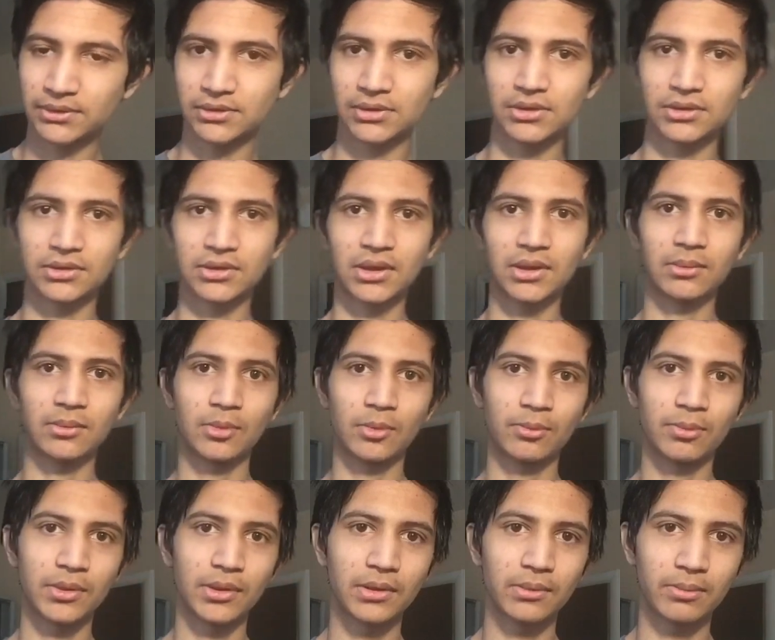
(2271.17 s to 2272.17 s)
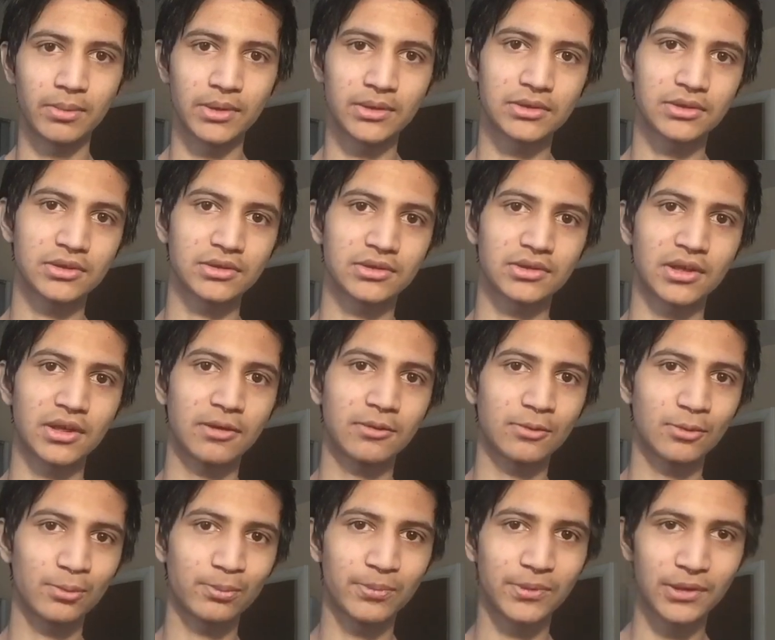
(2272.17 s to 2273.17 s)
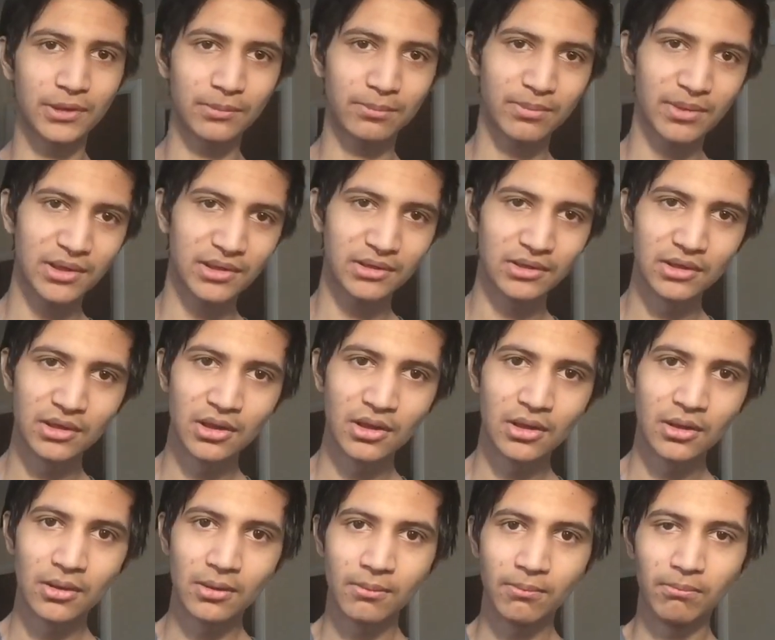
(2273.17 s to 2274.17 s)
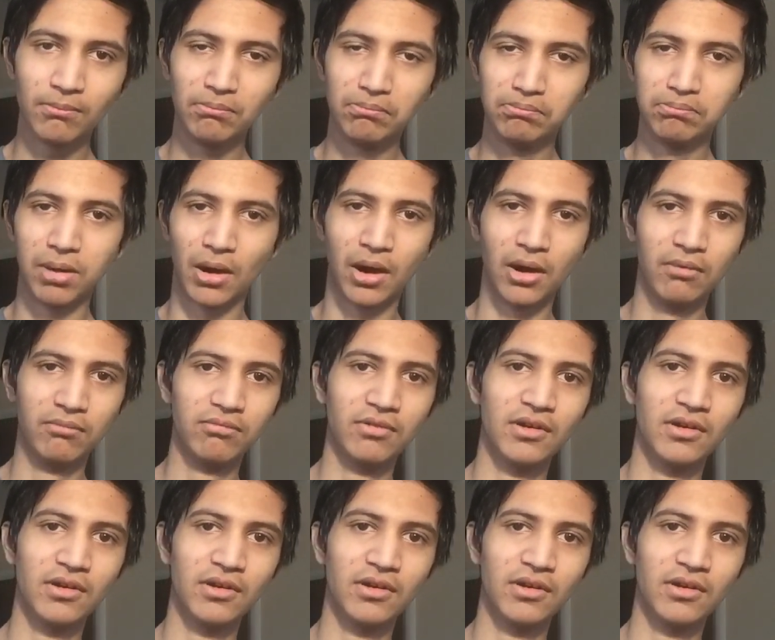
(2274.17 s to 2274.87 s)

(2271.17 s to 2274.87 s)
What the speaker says: subscribe to PewDiePie, subscribe to PewDiePie. Now